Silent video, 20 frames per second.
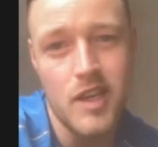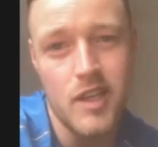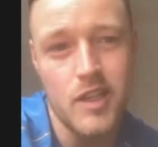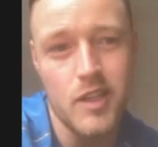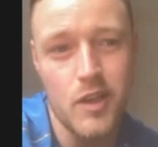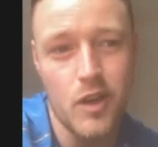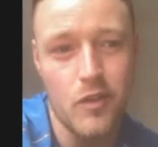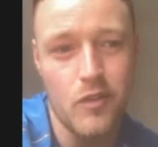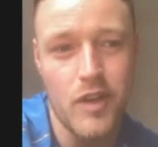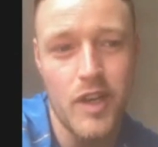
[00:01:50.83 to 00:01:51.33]

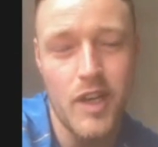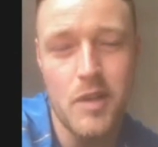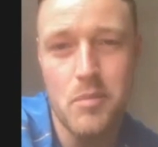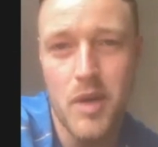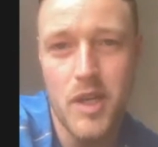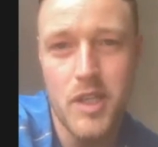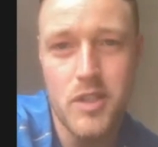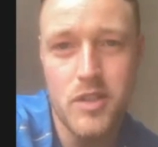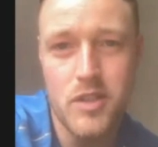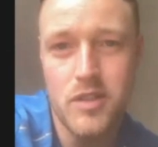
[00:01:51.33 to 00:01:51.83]
You're not really
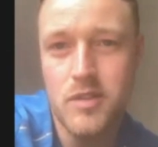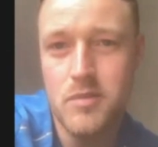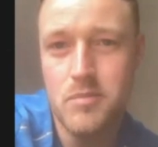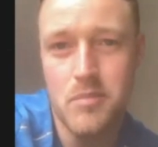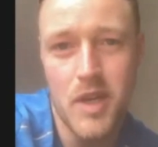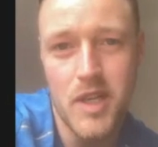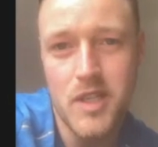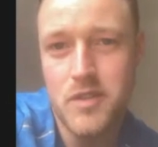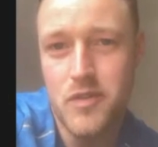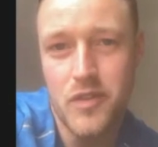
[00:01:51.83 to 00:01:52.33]
much
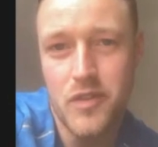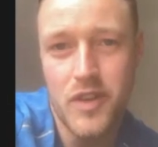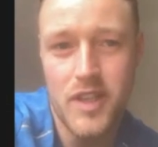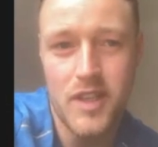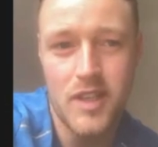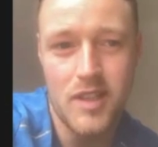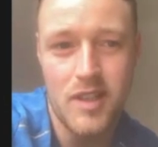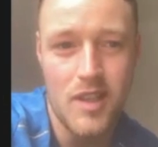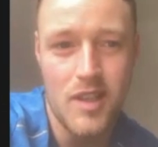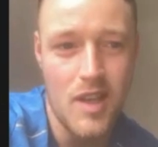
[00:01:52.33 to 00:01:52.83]

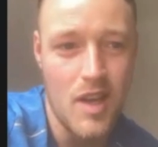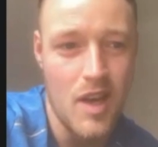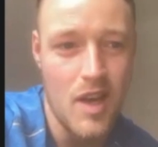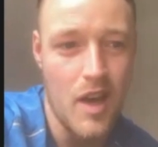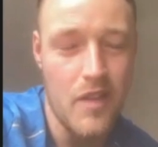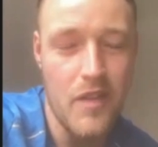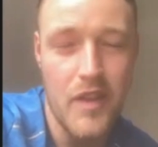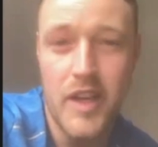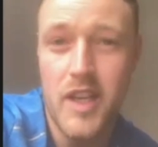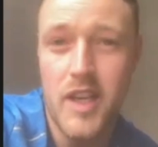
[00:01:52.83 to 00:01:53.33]
fit,
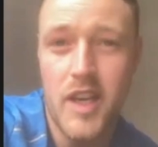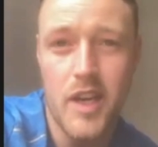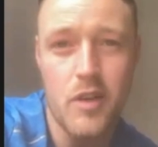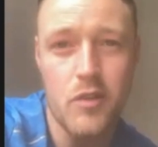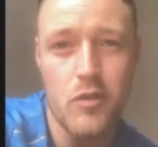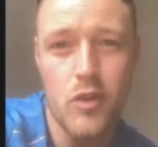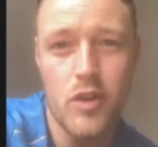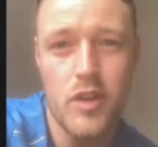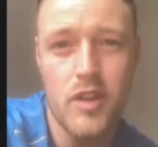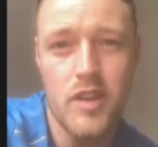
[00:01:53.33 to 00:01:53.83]
and then you get a
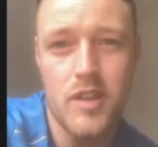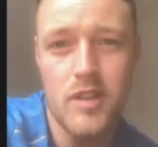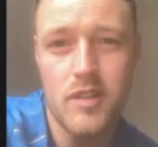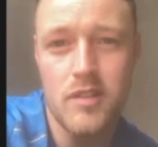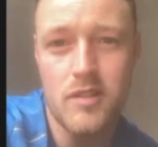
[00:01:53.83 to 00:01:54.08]
run in